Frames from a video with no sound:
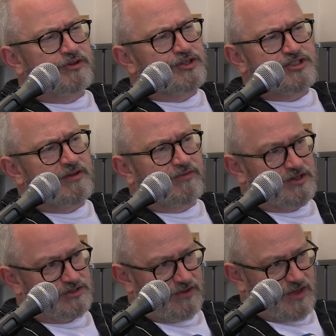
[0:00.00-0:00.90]
seeing
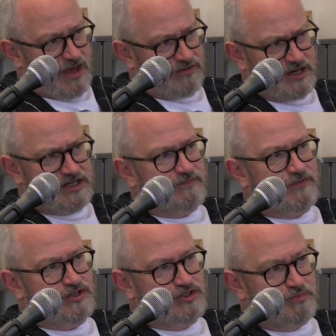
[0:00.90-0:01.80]
things like that. They didn't
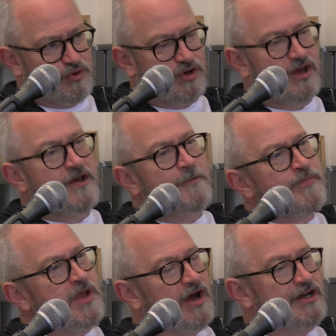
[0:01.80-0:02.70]
finish the book."
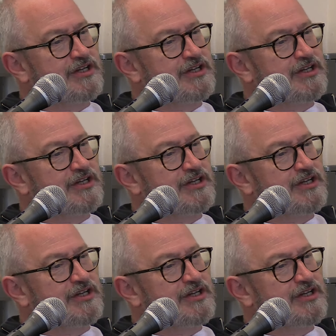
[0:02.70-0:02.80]
And